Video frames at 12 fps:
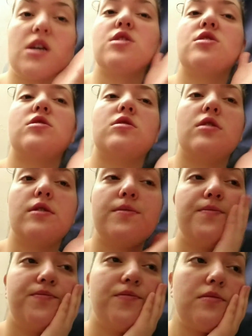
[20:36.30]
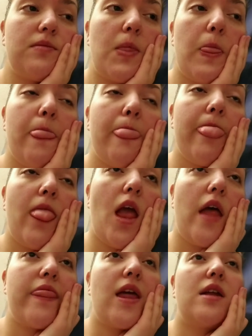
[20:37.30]
Make sure
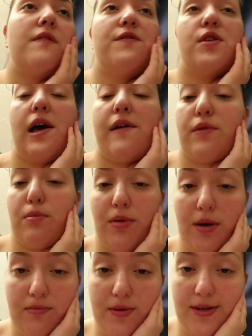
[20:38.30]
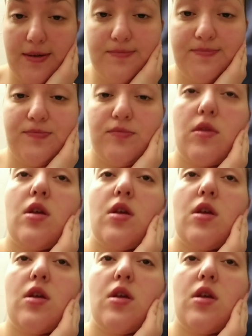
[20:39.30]
that if you have a puppy